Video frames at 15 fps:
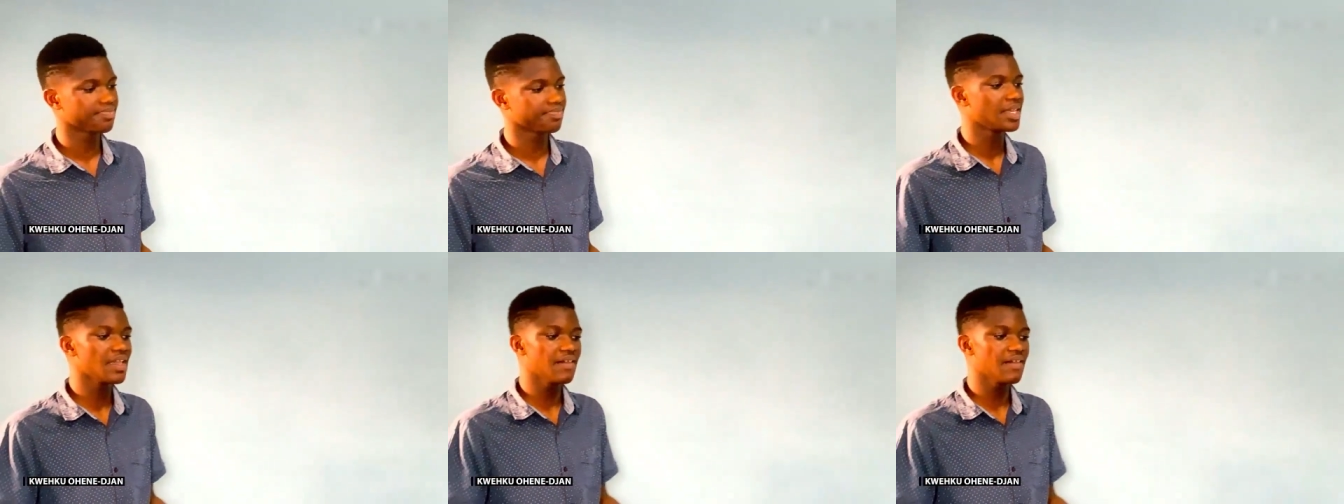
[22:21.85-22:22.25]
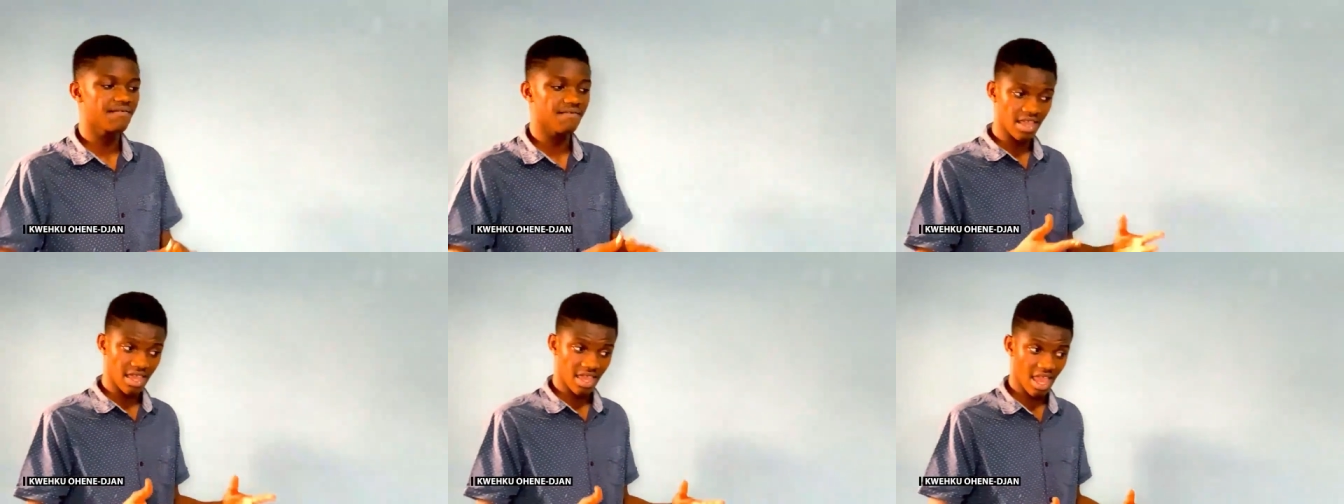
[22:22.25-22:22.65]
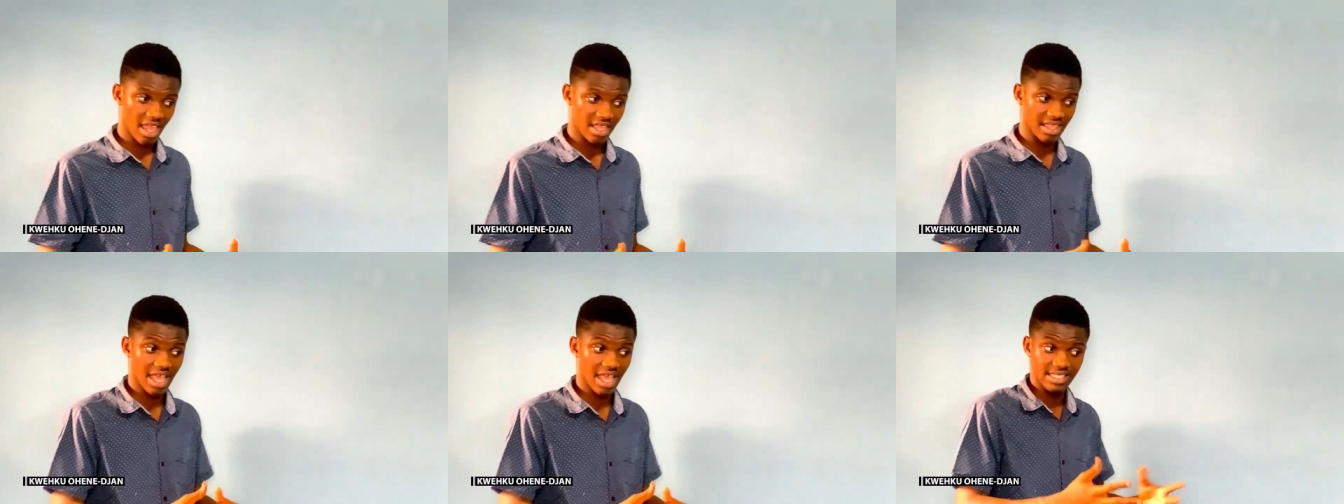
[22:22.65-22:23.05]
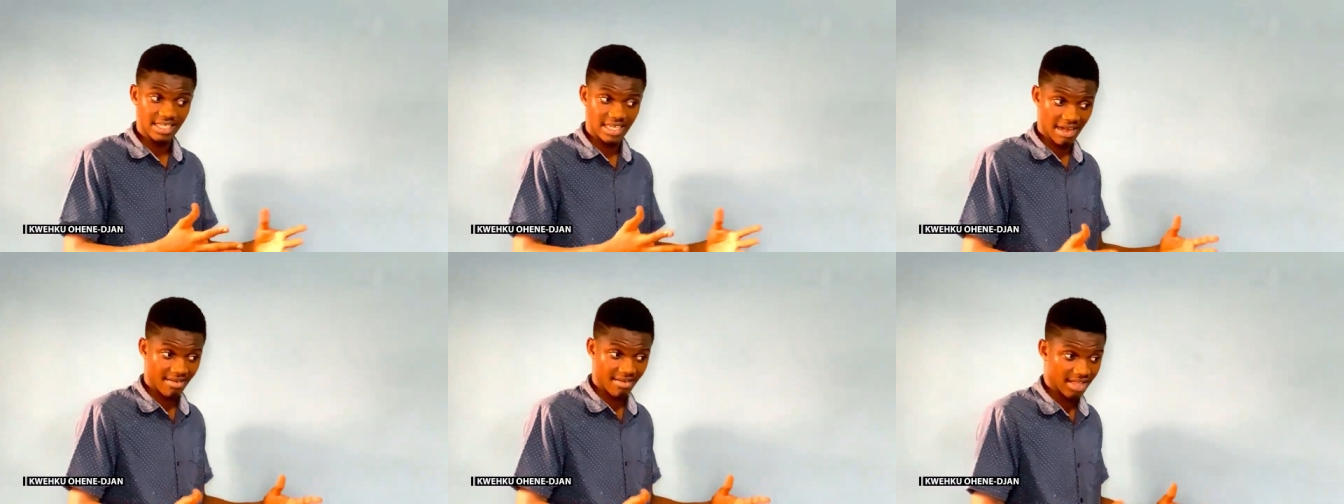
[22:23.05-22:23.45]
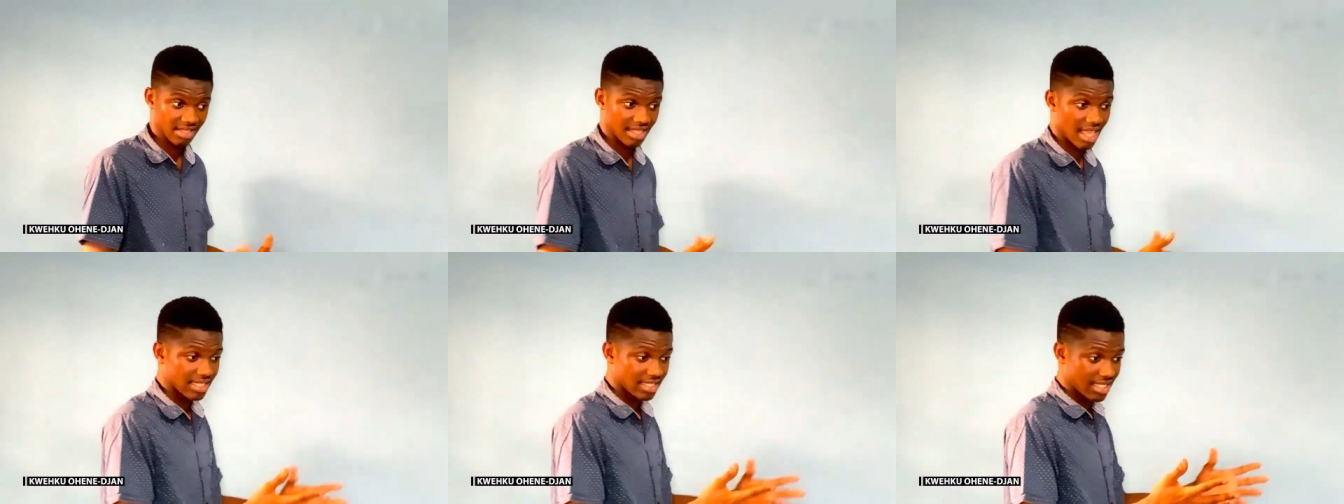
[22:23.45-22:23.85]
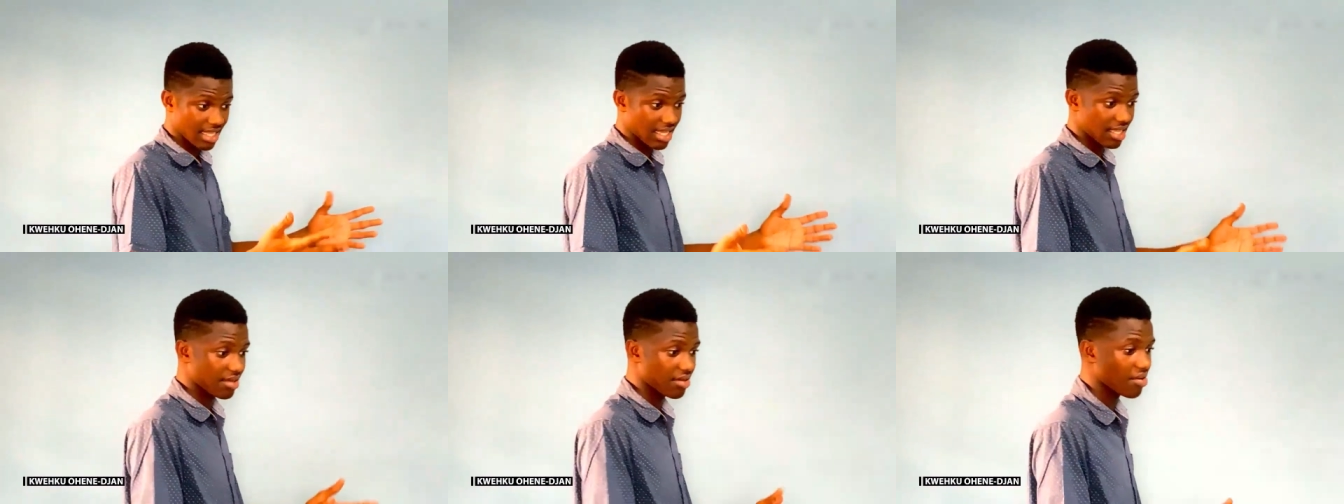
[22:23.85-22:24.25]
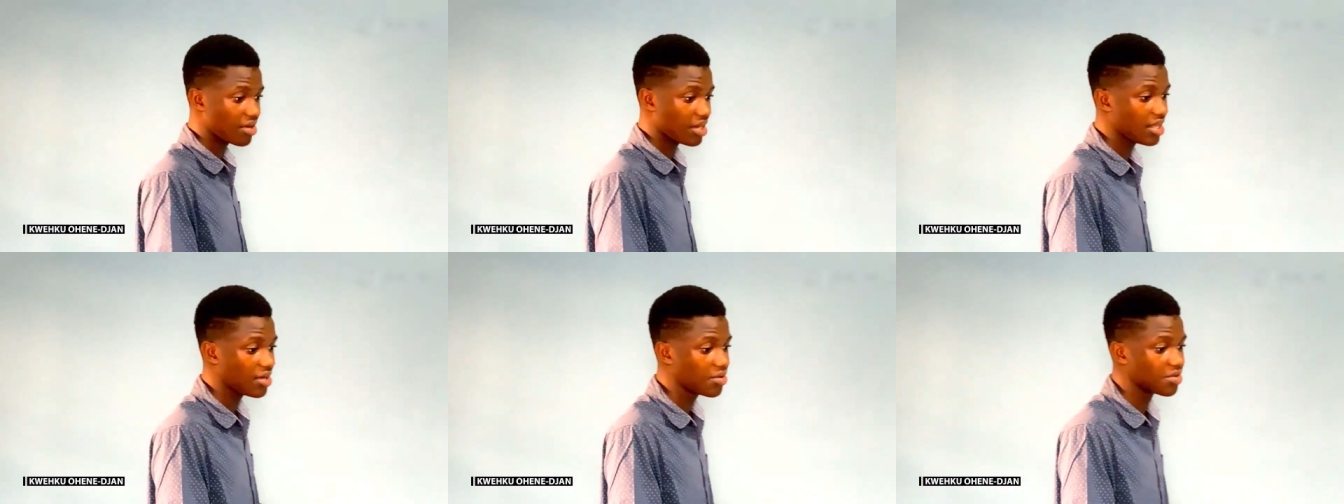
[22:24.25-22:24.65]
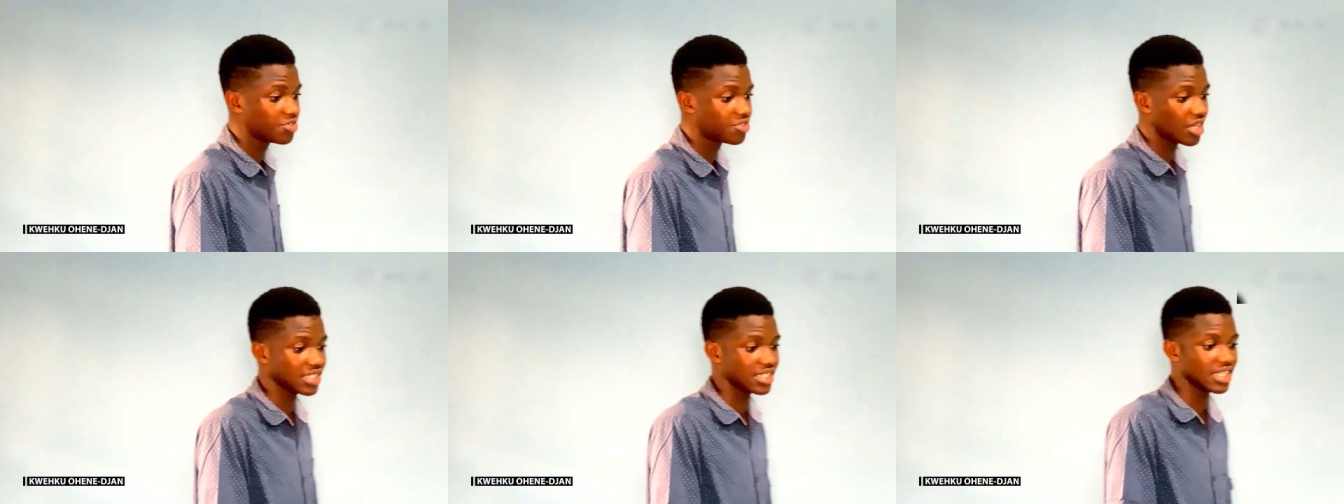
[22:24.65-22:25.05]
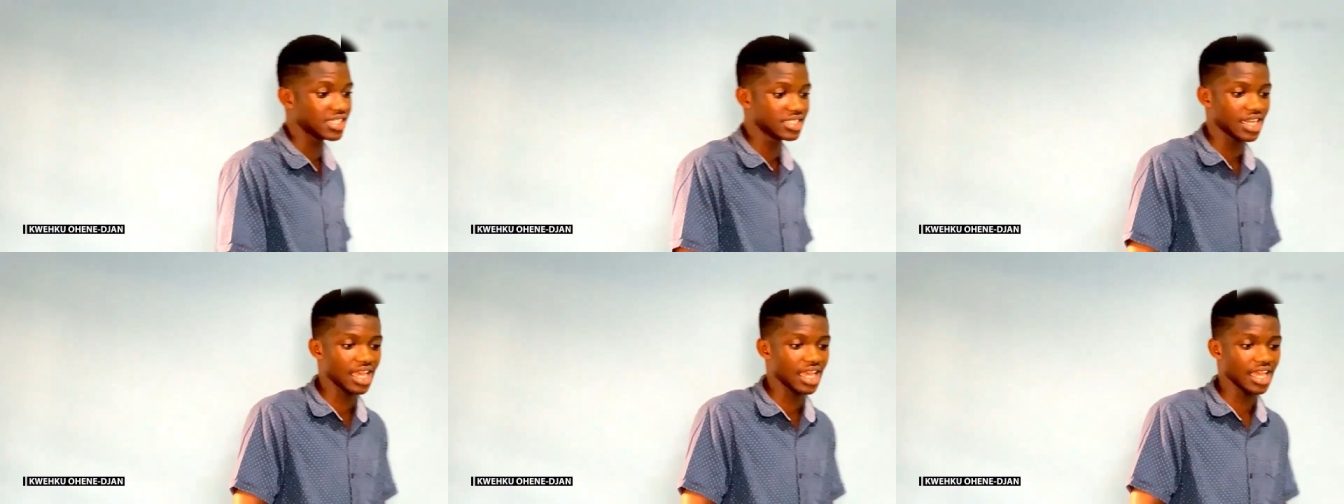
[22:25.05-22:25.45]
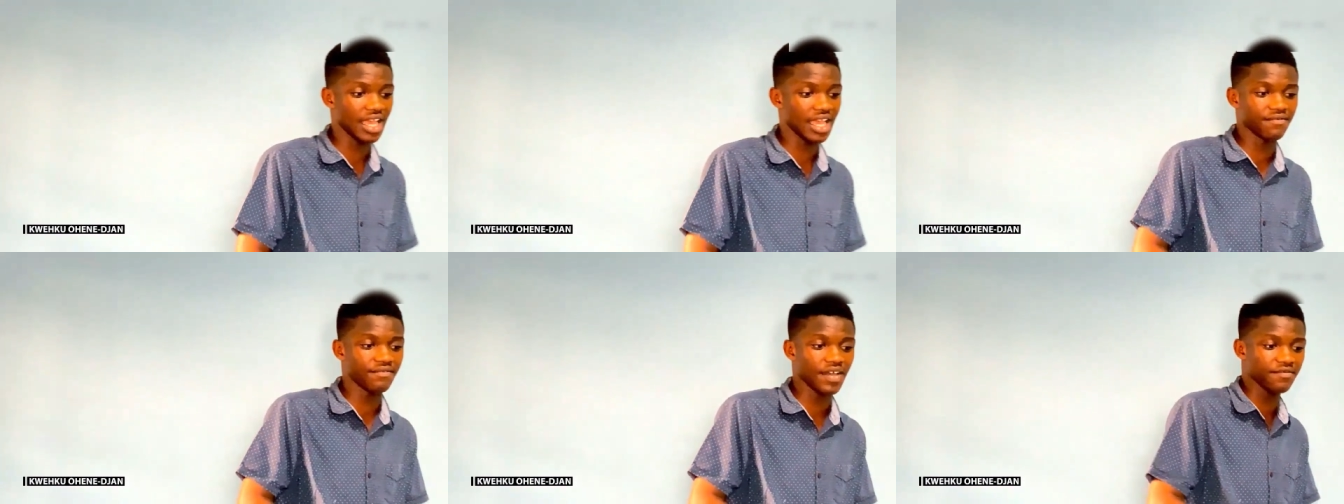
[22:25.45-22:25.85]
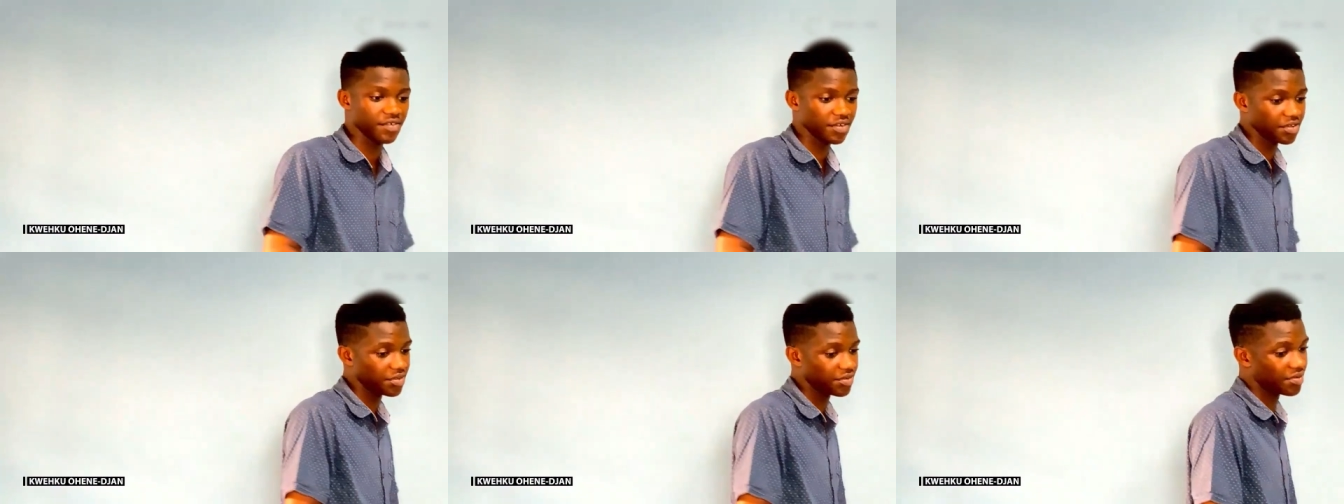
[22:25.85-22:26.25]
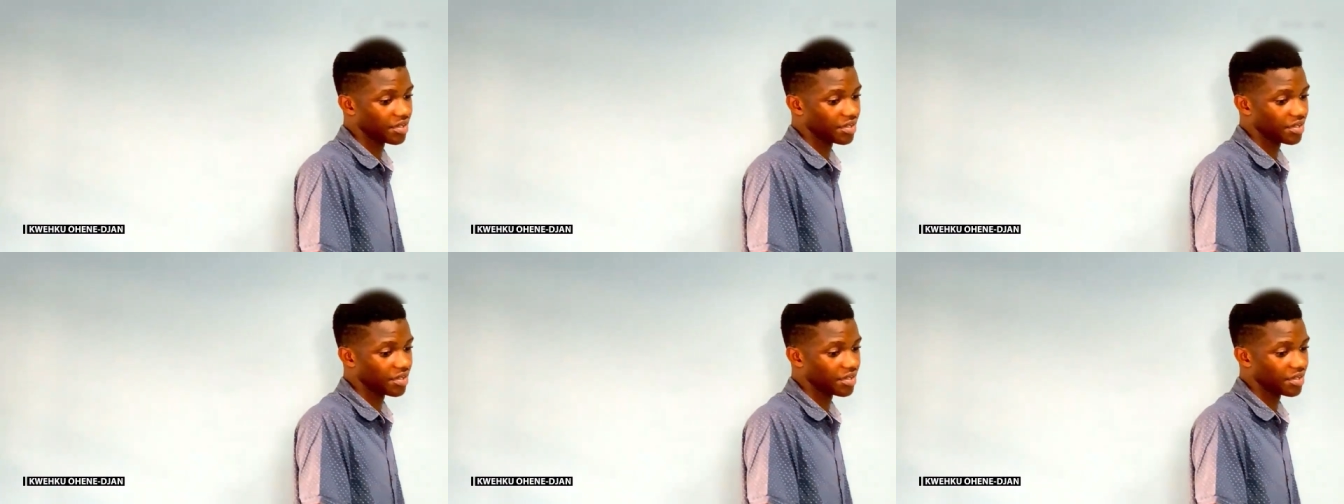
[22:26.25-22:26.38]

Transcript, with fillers: If that's the direct. That's the only good translation I can find for you.